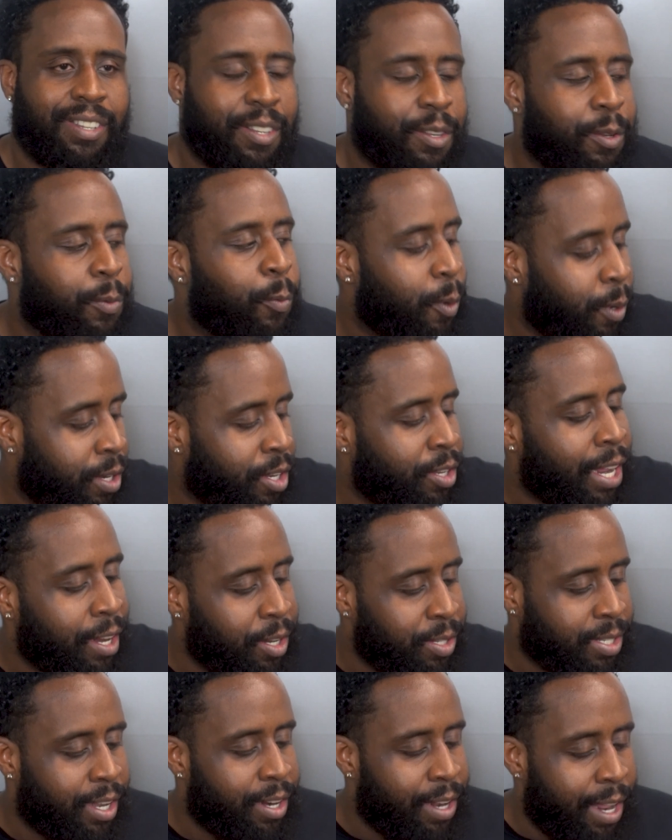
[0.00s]
Like
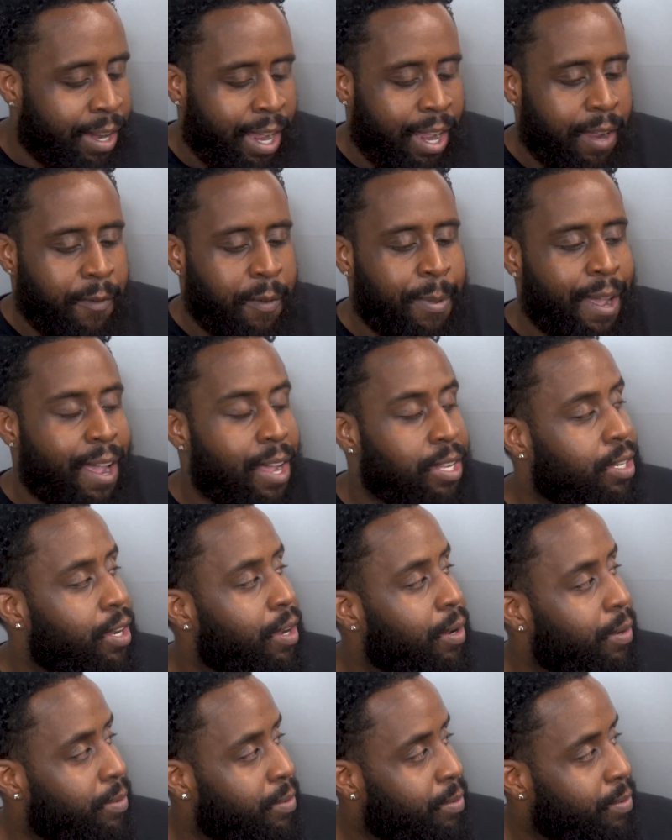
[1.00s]
you say, they came and pass
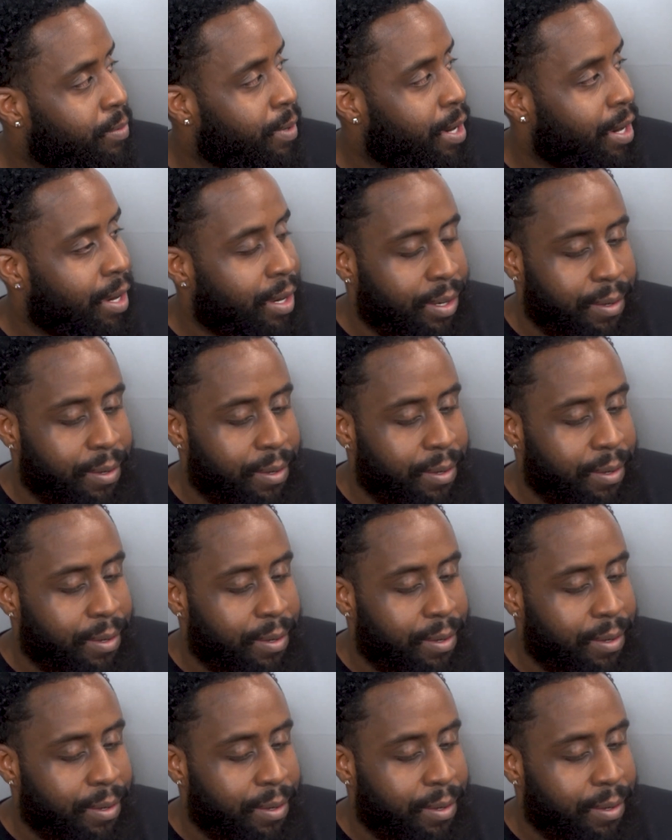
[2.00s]
go, right?